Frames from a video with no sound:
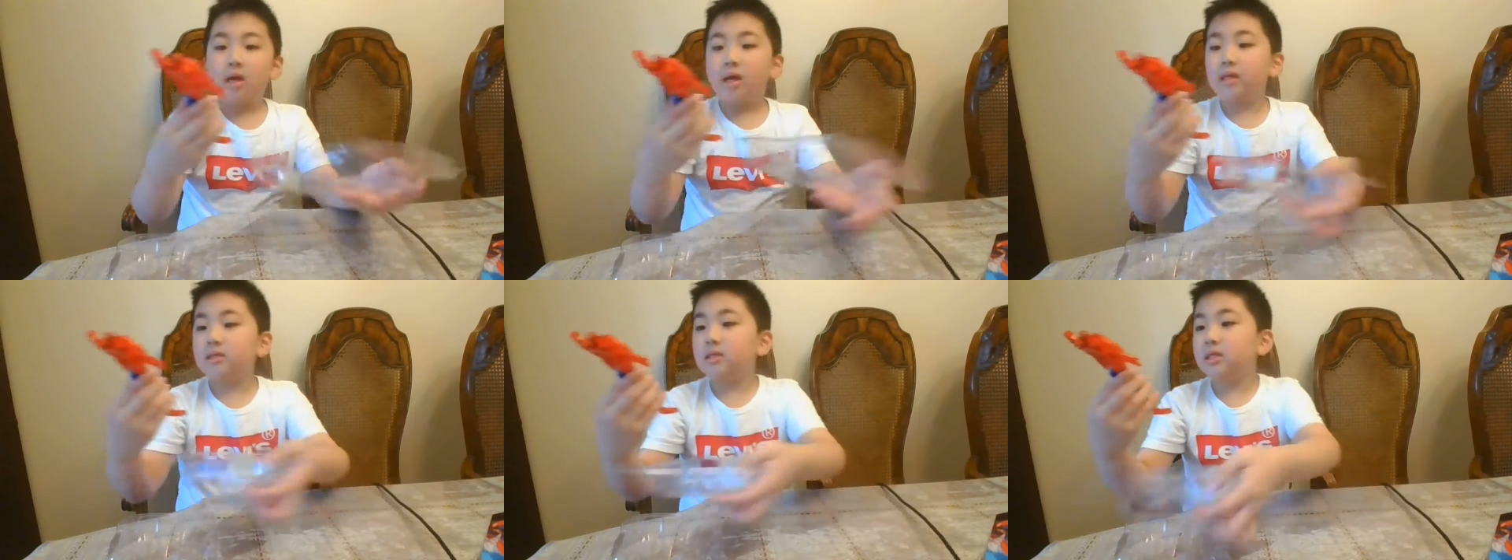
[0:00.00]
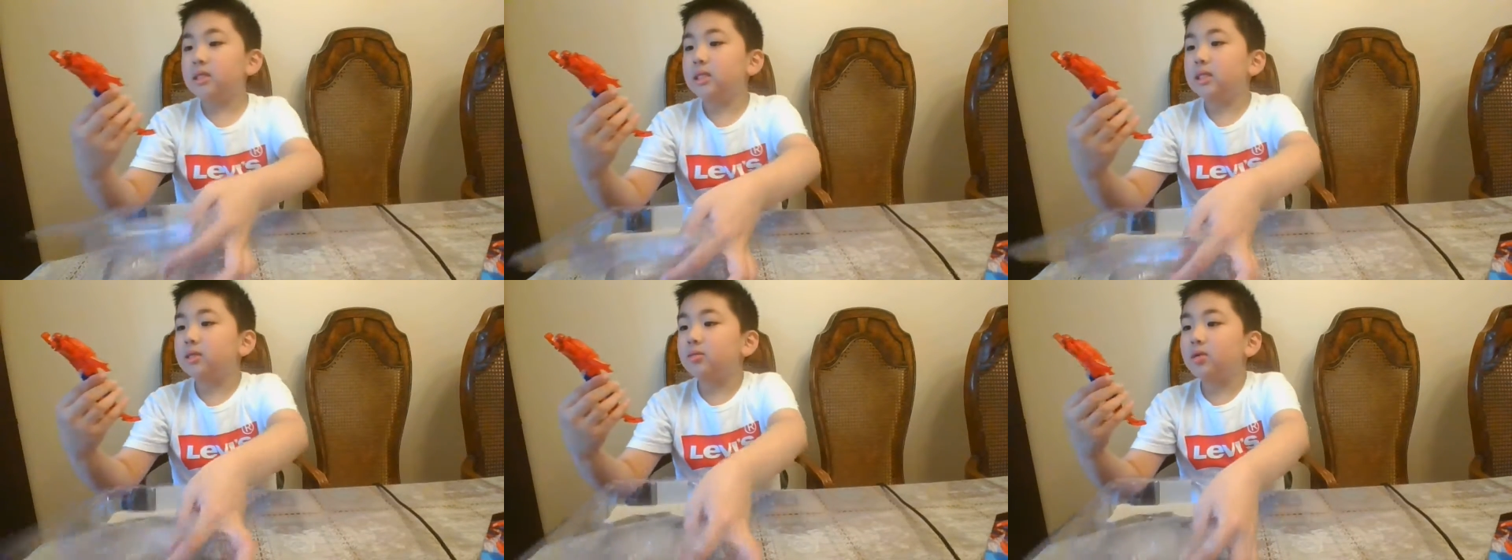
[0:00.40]
And
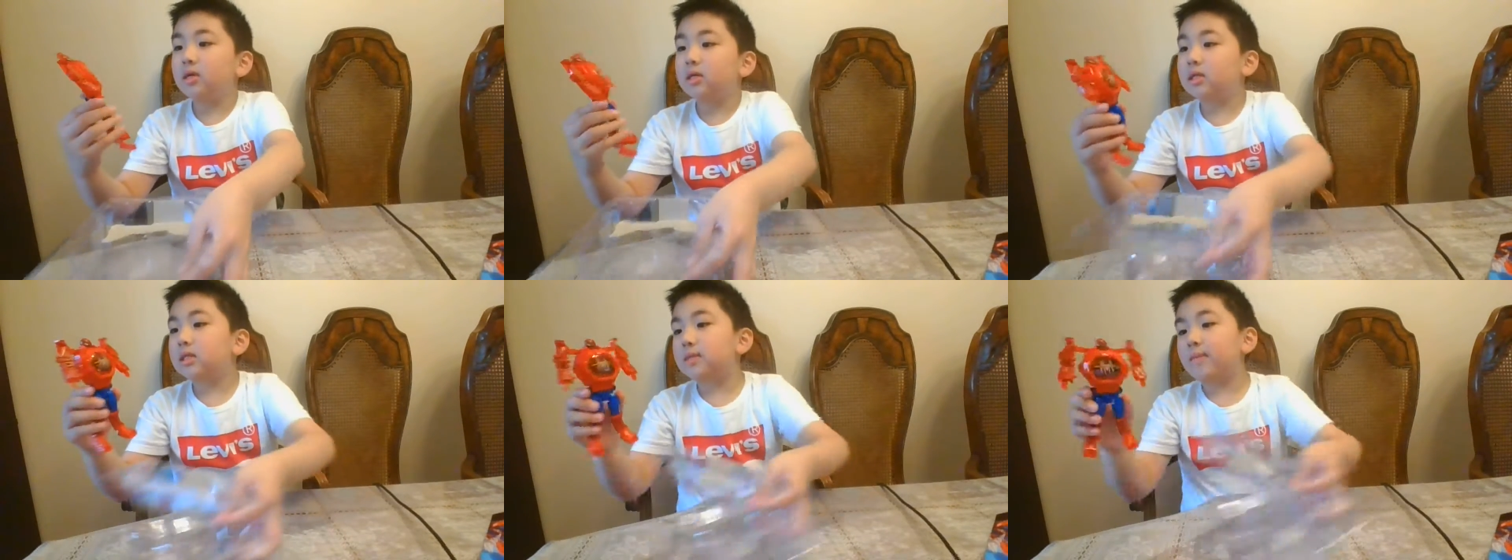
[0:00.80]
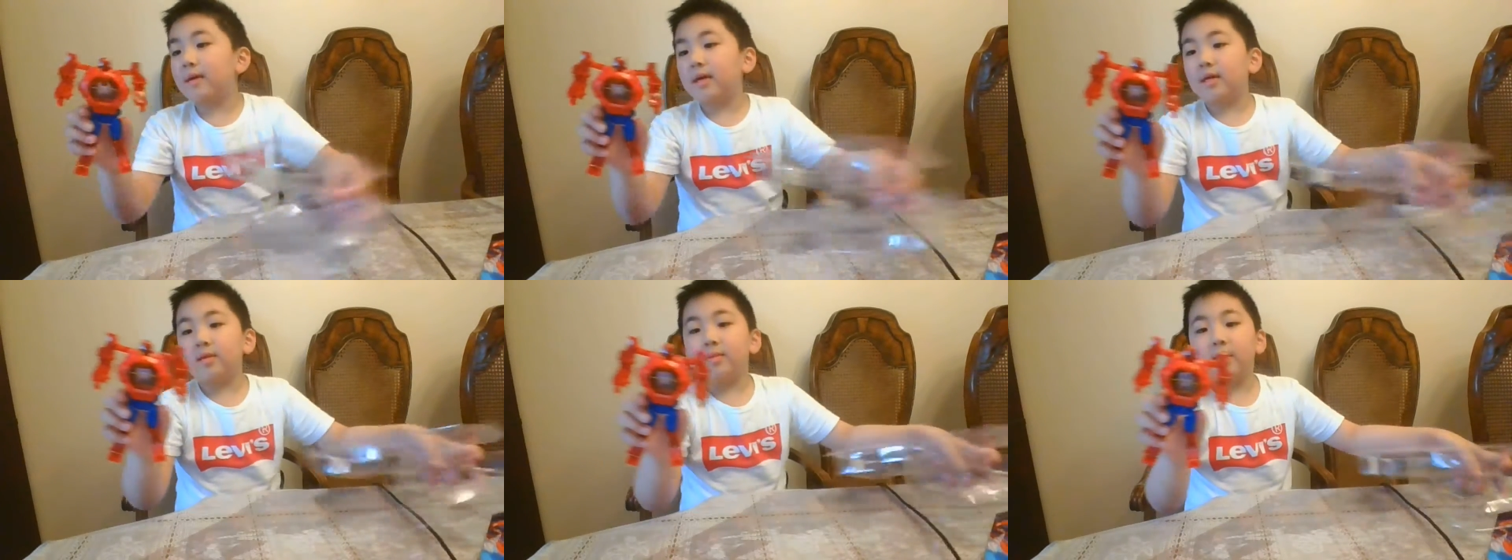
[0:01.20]
this is what
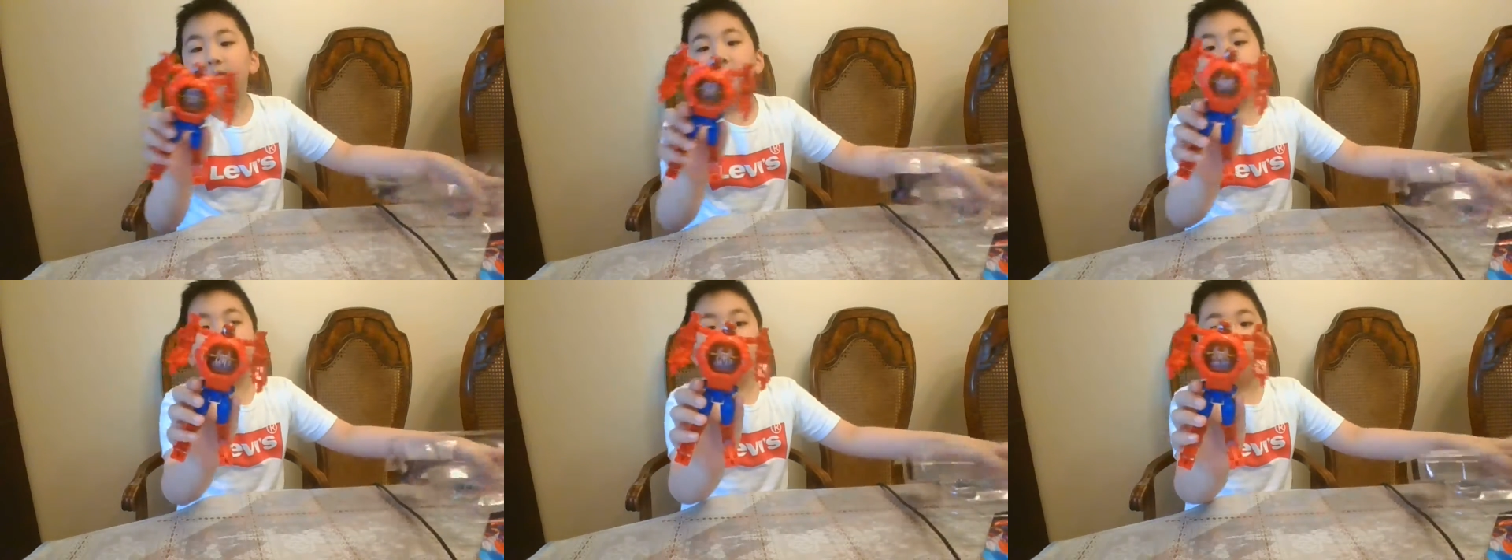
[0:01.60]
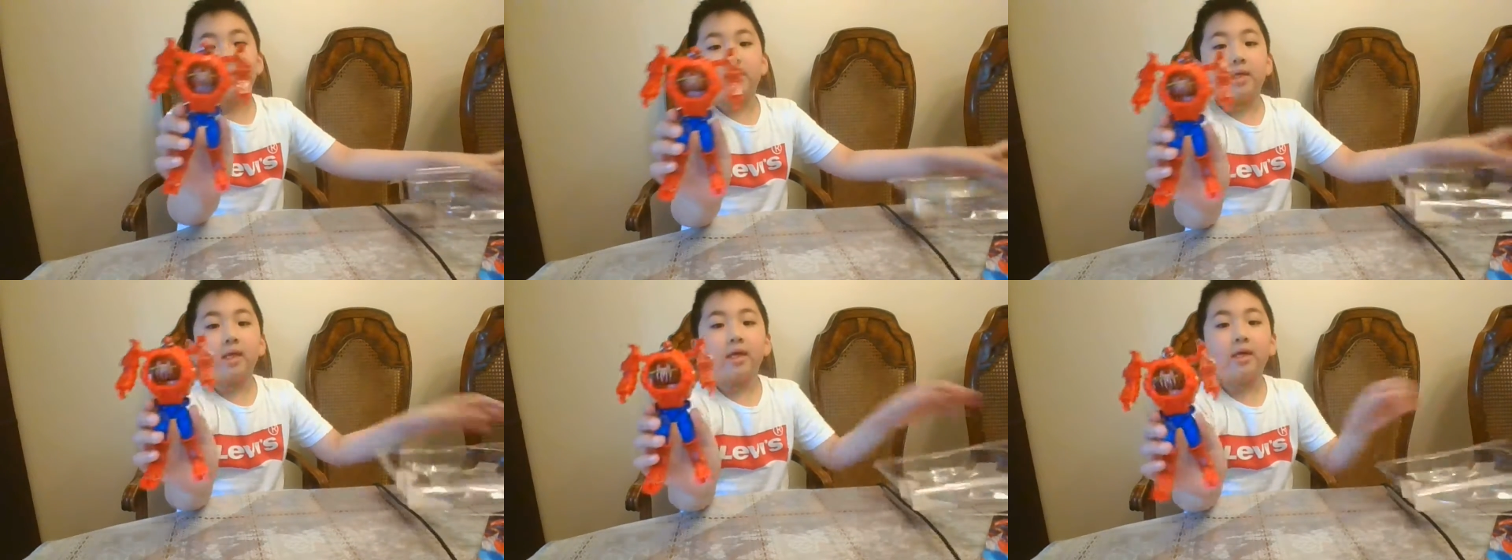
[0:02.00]
Spider-Man
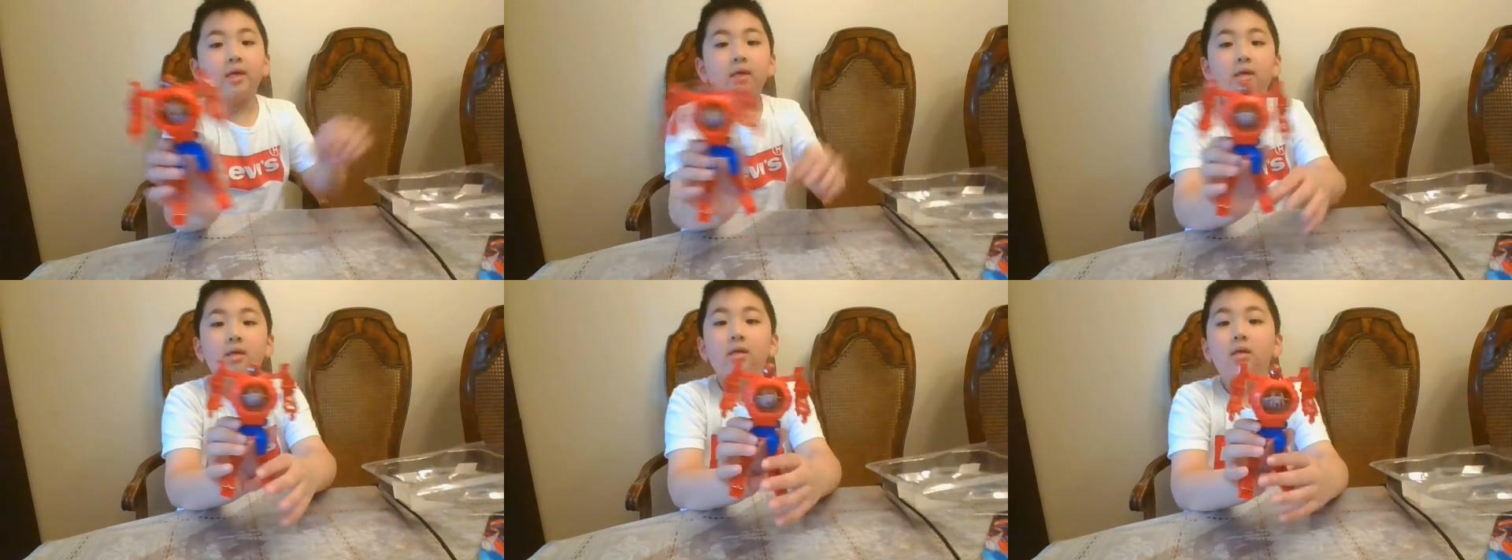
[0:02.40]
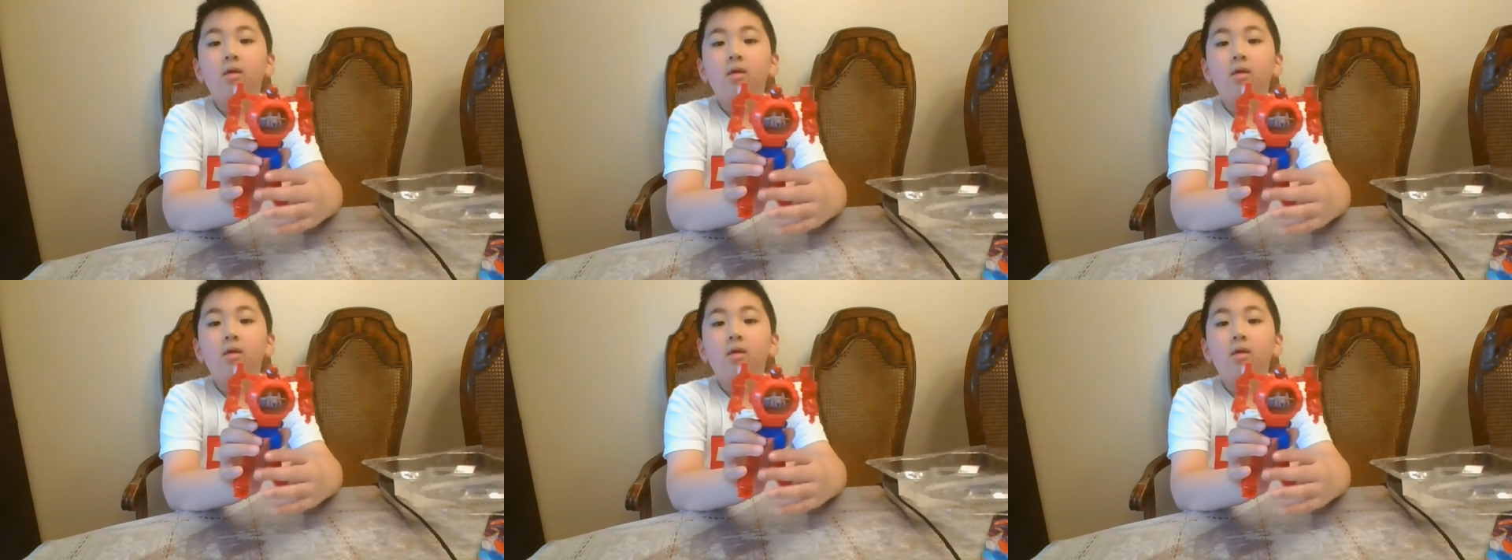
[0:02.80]
looks like